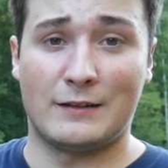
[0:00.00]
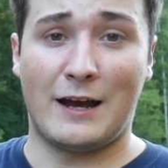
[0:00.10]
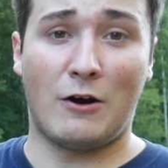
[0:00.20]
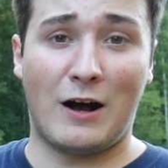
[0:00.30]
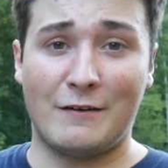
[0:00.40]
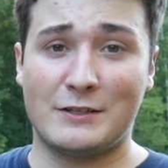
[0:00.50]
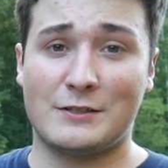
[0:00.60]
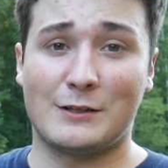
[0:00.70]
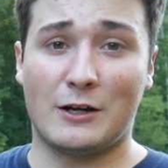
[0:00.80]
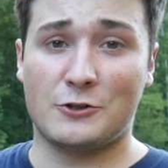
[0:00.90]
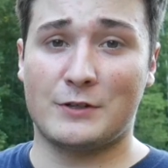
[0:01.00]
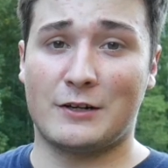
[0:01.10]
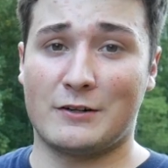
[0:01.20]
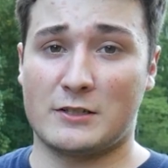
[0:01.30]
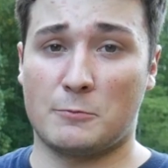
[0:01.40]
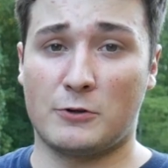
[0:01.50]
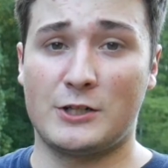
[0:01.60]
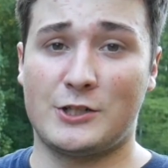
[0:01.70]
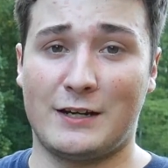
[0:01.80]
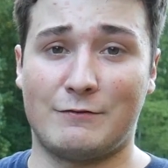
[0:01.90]
Now, obviously, luxury cars
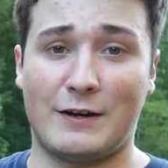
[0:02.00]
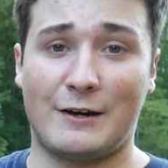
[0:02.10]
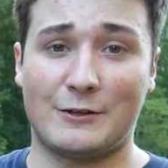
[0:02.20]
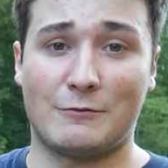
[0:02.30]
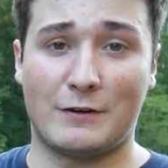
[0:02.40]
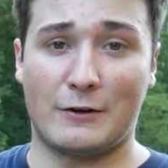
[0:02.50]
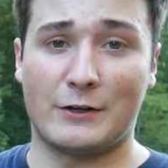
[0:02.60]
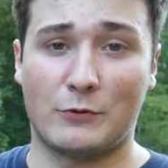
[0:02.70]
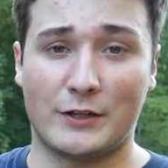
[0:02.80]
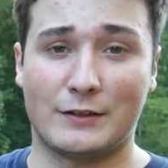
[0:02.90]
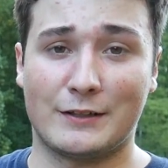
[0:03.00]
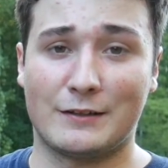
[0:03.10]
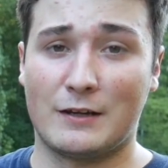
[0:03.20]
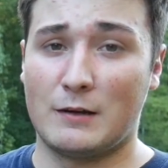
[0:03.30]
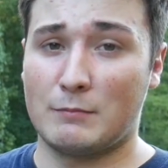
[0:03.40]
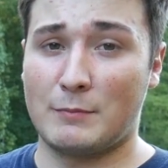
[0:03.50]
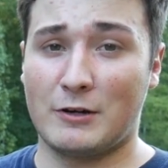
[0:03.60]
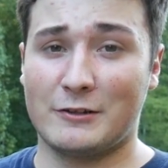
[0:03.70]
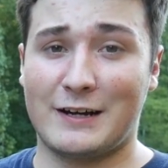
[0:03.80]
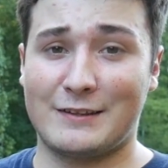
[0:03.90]
depreciate in value very quickly. My
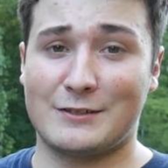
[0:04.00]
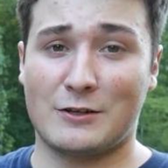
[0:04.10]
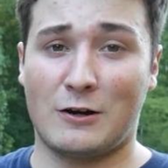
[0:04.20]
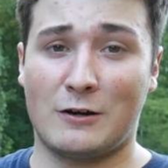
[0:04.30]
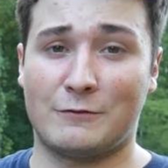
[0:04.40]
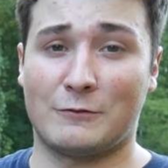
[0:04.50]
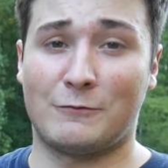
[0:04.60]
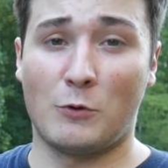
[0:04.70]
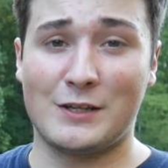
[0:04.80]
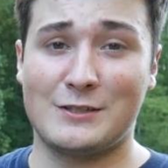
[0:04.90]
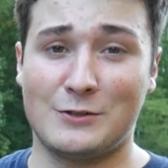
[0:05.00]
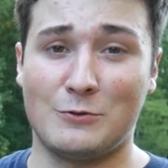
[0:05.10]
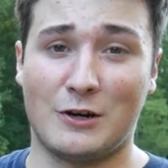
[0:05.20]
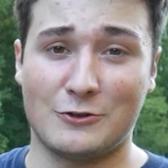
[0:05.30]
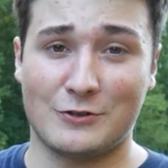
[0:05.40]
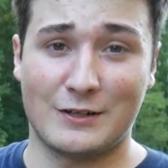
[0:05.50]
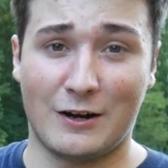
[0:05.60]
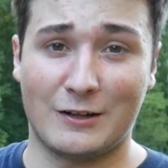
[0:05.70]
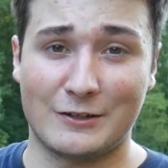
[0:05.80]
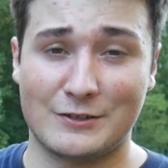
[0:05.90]
brother got this car for
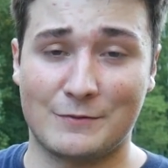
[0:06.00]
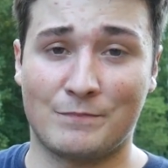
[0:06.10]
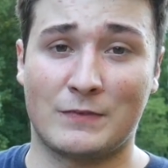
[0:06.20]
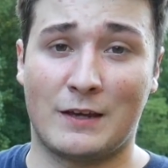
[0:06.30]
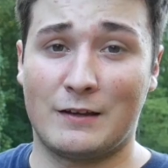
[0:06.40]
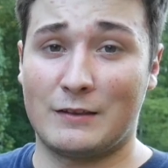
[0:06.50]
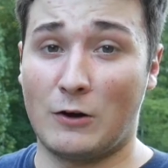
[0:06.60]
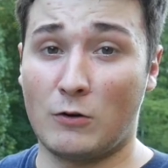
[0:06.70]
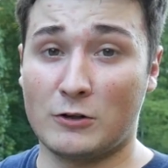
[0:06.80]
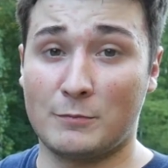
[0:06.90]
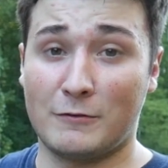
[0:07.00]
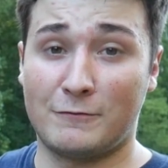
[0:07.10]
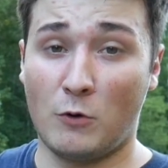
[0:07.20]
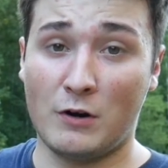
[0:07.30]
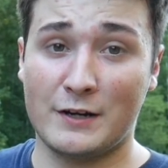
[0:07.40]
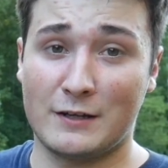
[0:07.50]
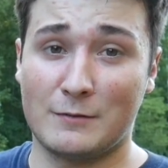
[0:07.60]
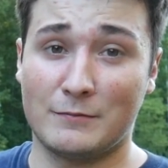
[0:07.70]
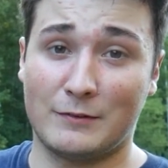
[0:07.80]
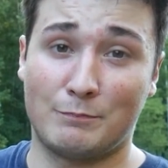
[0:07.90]
$4,200. The owner before
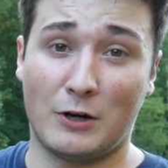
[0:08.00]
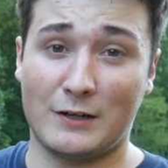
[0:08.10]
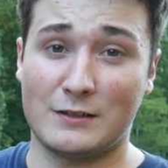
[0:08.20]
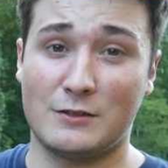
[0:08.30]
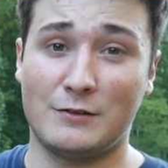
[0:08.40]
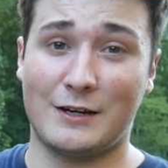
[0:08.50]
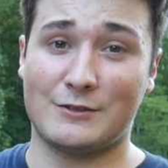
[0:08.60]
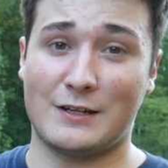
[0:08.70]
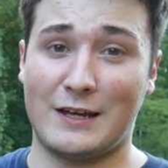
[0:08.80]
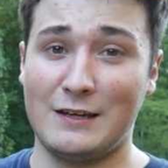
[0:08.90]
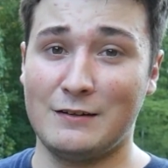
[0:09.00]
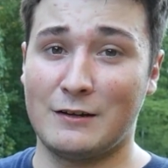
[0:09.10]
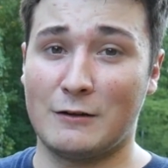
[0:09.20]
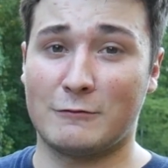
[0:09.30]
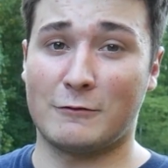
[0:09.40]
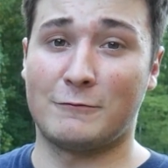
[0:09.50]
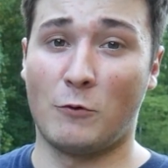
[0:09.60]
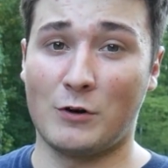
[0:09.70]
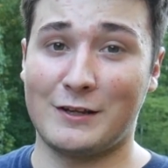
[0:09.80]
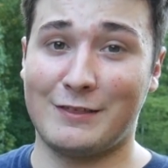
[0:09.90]
him bought it in 2008 for
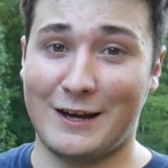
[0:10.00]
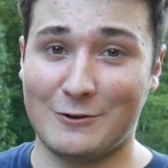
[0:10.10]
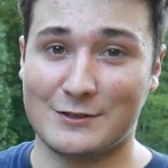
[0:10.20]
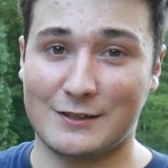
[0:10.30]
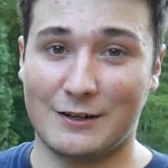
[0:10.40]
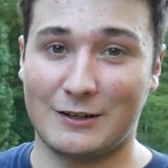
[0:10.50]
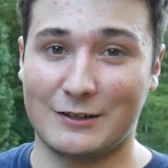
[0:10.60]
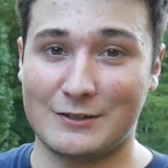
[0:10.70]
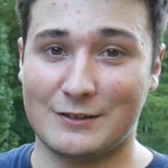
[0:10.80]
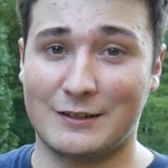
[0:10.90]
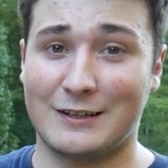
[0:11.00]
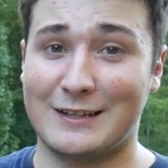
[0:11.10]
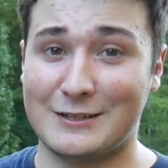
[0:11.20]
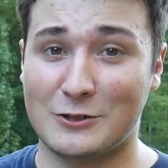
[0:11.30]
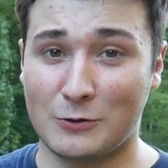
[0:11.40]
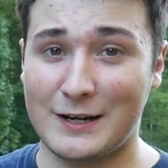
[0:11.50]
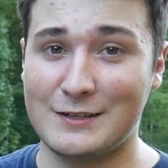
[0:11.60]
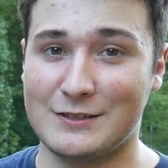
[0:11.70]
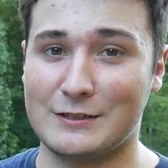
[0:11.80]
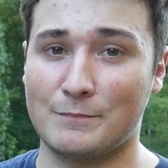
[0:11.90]
$40,000. That's
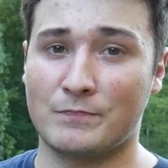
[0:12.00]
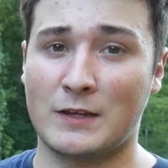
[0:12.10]
crazy.